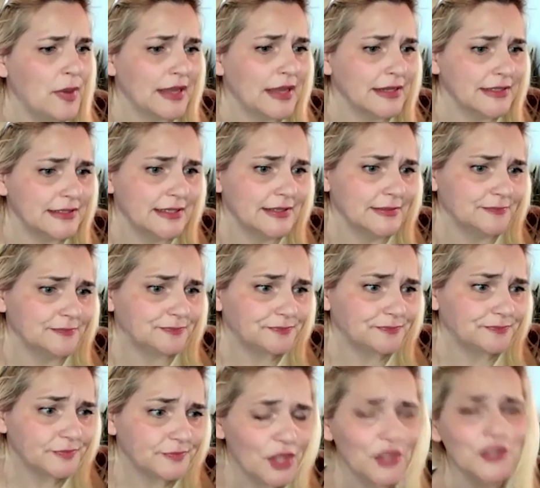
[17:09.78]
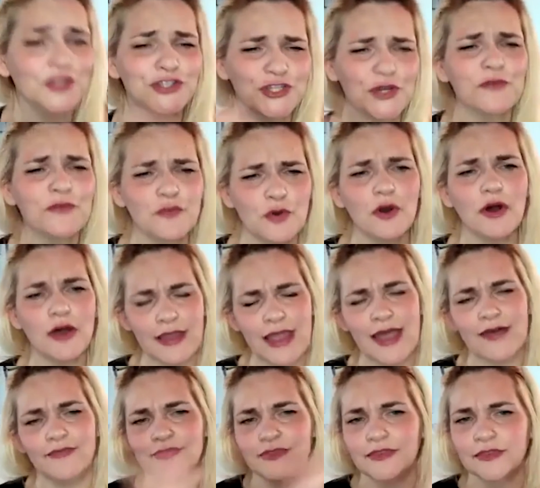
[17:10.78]
but so I
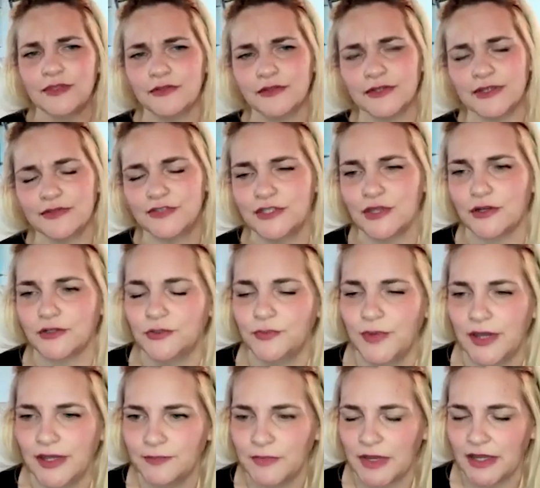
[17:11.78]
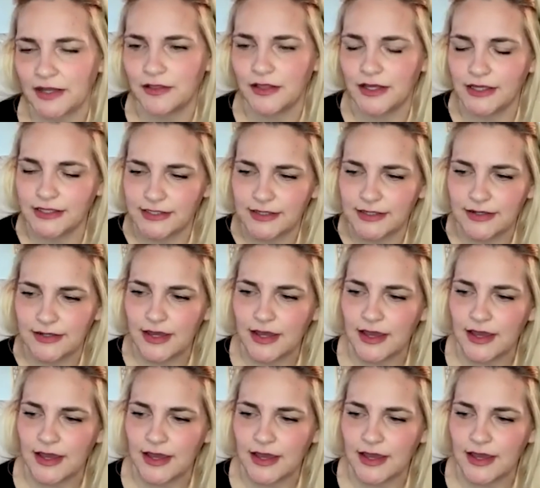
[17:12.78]
have little gifts tucked away in my closet.